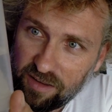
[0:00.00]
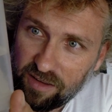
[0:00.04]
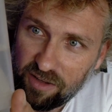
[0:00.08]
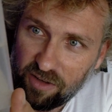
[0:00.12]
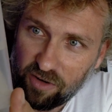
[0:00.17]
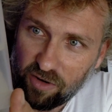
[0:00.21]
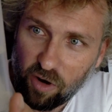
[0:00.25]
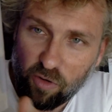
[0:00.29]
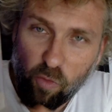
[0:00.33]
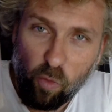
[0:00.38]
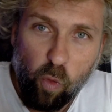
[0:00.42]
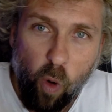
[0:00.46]

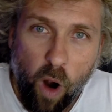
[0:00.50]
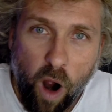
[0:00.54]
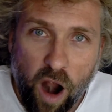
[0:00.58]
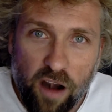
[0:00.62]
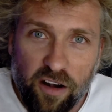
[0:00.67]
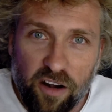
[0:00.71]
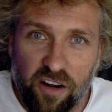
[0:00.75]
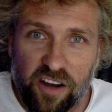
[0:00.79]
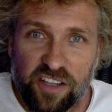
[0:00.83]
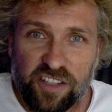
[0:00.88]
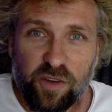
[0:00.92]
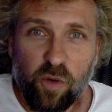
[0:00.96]
You know,
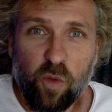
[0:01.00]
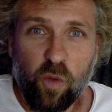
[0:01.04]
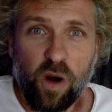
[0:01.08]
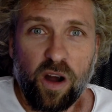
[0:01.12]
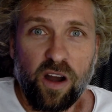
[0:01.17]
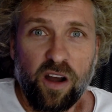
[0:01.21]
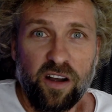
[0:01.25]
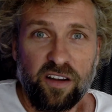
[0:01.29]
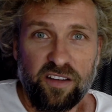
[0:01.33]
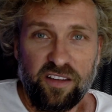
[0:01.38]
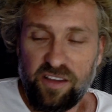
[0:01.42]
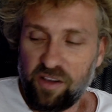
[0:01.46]
water is a
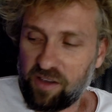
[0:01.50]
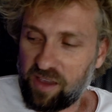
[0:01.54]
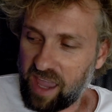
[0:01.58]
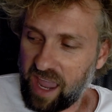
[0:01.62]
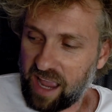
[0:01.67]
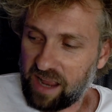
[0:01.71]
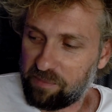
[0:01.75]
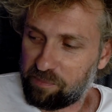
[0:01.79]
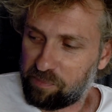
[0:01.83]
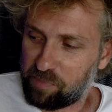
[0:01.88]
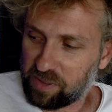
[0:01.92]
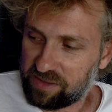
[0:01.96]
word. You
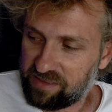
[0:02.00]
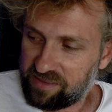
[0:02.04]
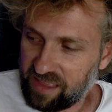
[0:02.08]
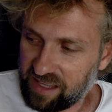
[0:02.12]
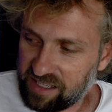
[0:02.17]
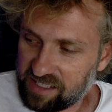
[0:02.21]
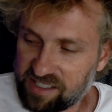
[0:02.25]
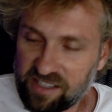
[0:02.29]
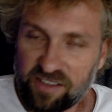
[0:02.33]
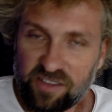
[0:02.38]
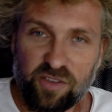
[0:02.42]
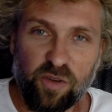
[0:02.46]
can't put
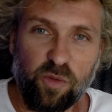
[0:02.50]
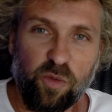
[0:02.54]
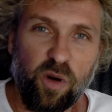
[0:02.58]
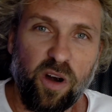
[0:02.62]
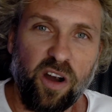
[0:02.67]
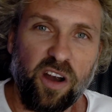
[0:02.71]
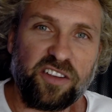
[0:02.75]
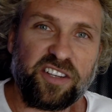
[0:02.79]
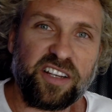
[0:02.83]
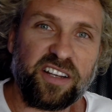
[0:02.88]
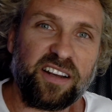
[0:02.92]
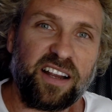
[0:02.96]
things into
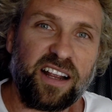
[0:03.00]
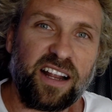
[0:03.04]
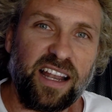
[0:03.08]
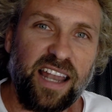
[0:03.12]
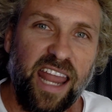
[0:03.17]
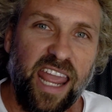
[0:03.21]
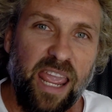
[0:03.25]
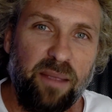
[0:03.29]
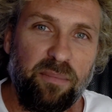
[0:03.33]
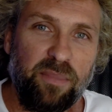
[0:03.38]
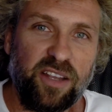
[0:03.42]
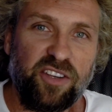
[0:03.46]
words and
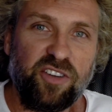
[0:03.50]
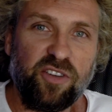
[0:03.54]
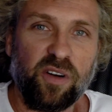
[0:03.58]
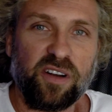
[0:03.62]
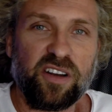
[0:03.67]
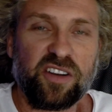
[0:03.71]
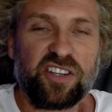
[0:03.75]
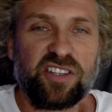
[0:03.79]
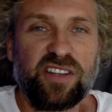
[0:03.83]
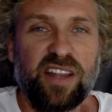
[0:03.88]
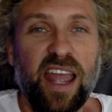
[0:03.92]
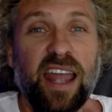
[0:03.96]
claim that you
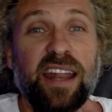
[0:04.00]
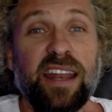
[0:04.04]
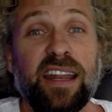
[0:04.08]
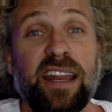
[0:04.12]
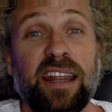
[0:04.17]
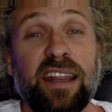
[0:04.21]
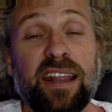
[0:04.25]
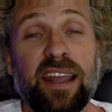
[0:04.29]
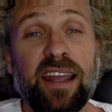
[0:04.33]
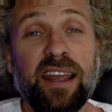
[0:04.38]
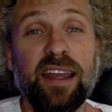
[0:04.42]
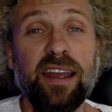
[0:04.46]
understand
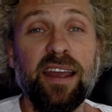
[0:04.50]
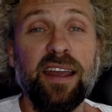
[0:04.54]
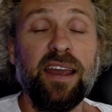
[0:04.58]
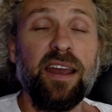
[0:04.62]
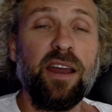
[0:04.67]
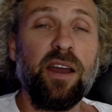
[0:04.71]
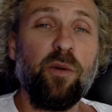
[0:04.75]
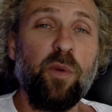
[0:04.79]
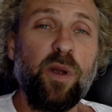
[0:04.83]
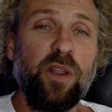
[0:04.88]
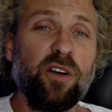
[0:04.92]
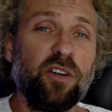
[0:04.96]
anything.
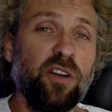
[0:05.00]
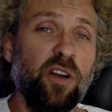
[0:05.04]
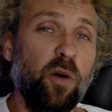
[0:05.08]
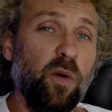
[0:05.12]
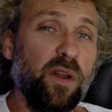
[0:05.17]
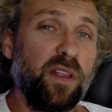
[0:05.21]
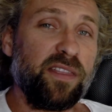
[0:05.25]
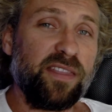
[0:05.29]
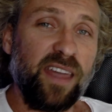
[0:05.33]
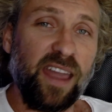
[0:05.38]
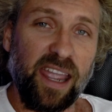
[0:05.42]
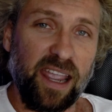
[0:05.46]
We don't
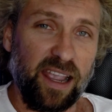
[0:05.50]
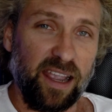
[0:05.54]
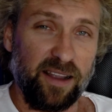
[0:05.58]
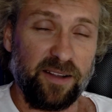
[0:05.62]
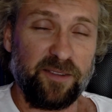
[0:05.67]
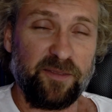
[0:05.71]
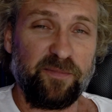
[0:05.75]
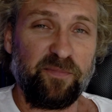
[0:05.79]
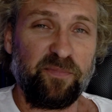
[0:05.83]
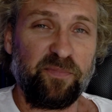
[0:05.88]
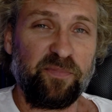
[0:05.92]
know a thing.